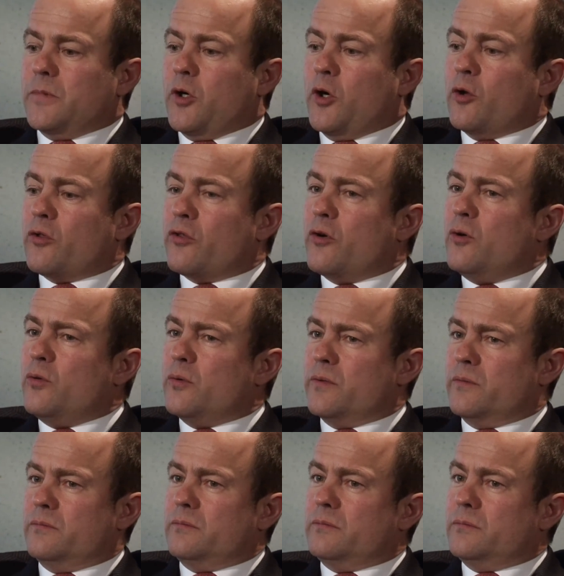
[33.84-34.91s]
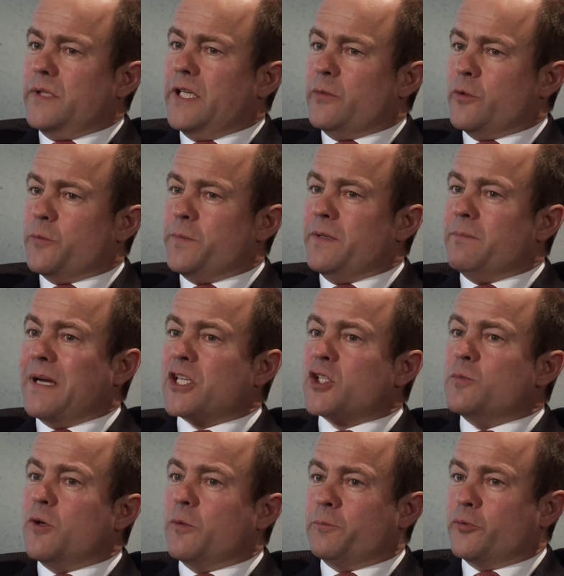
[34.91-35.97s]
Although it would be
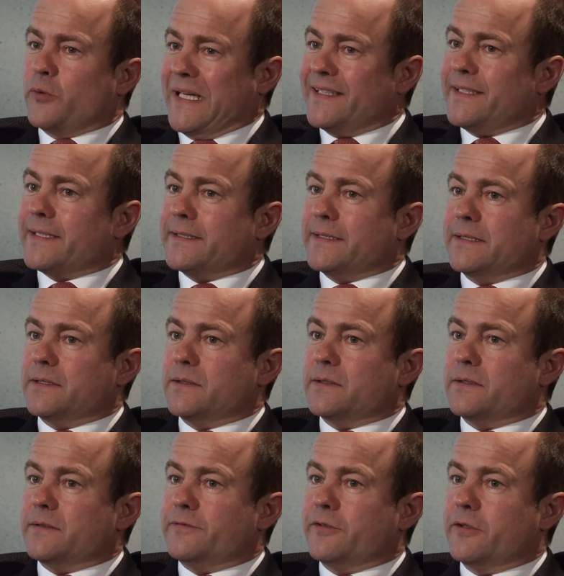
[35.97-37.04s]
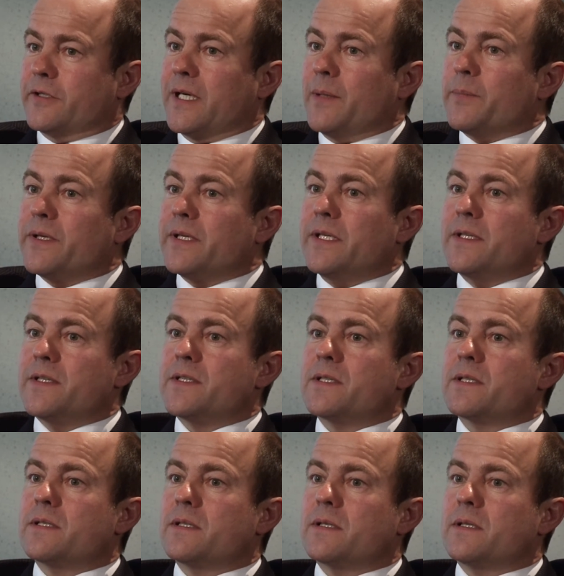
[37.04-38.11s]
much more practical for
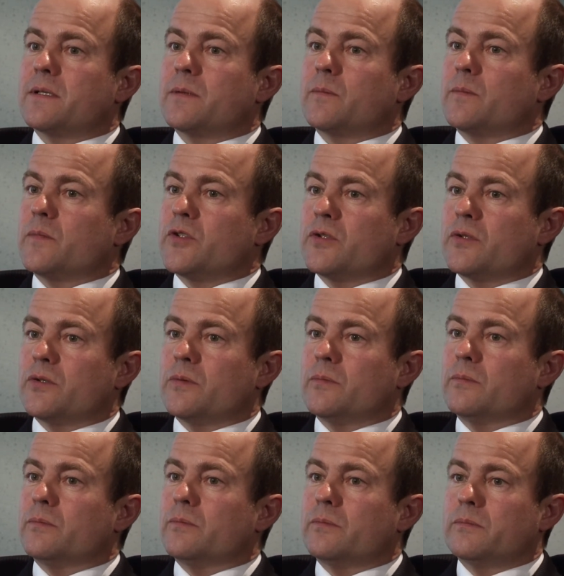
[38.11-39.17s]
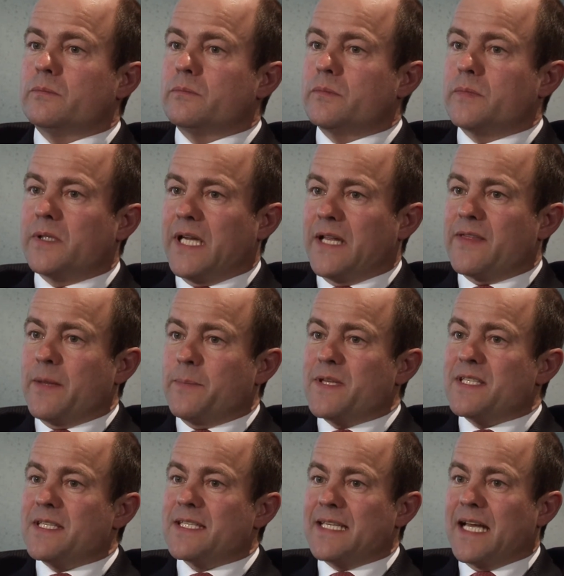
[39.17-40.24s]
companies uh, to get their
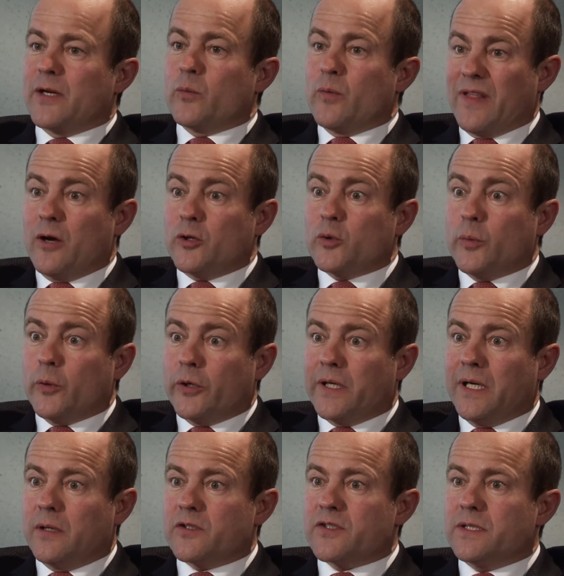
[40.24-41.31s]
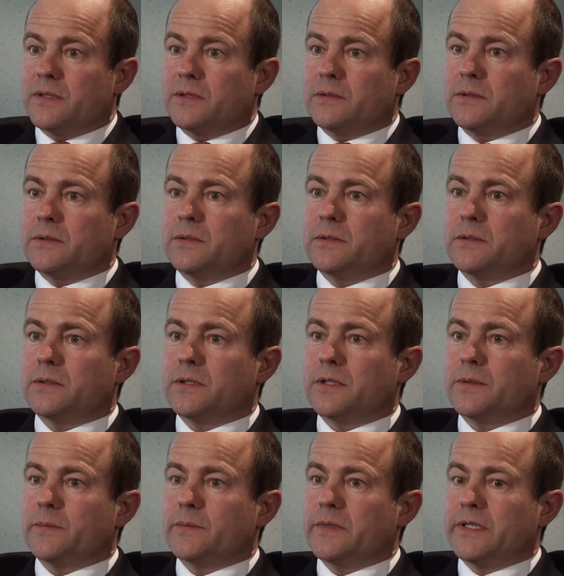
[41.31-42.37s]
business done without a work council,
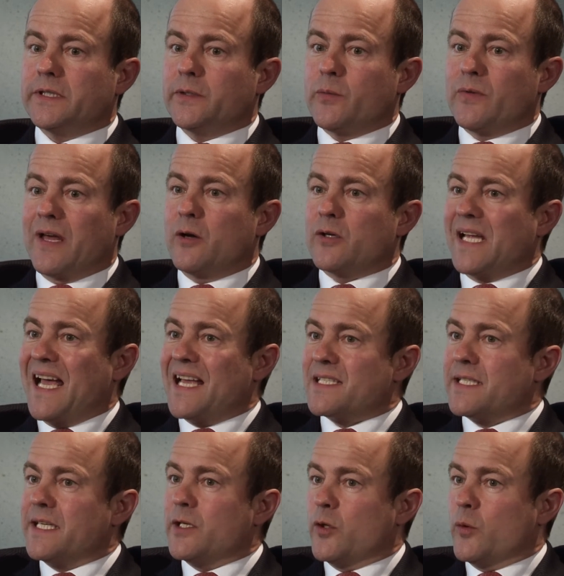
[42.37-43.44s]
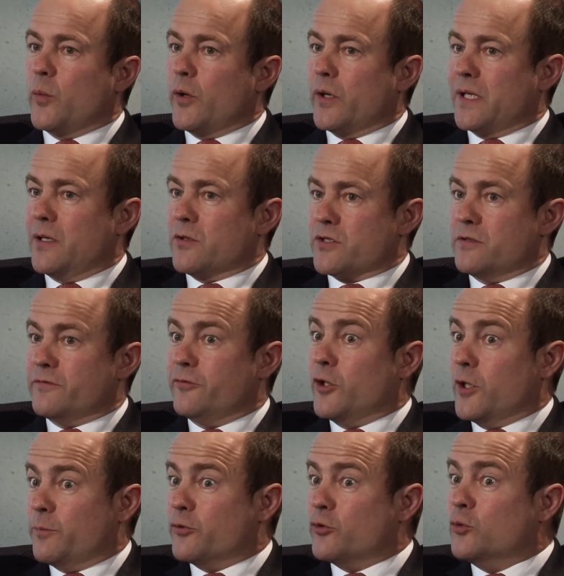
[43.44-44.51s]
um, uh, without asking a work council
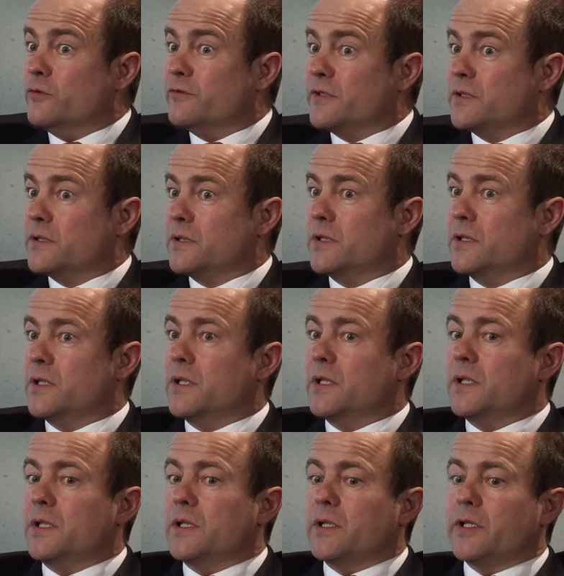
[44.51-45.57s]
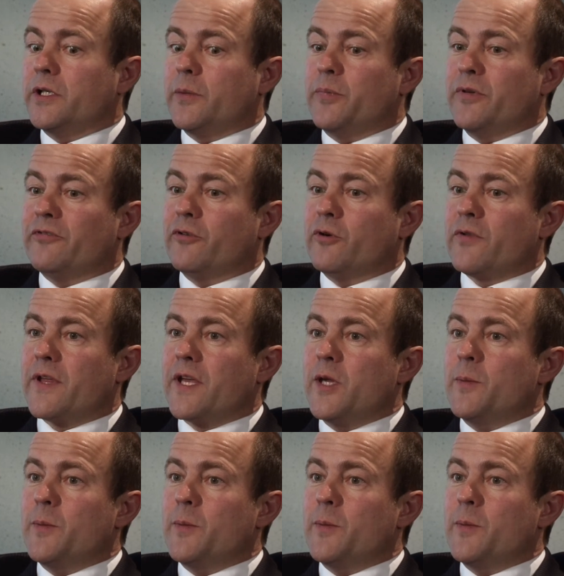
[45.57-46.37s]
for approval. Uh, before they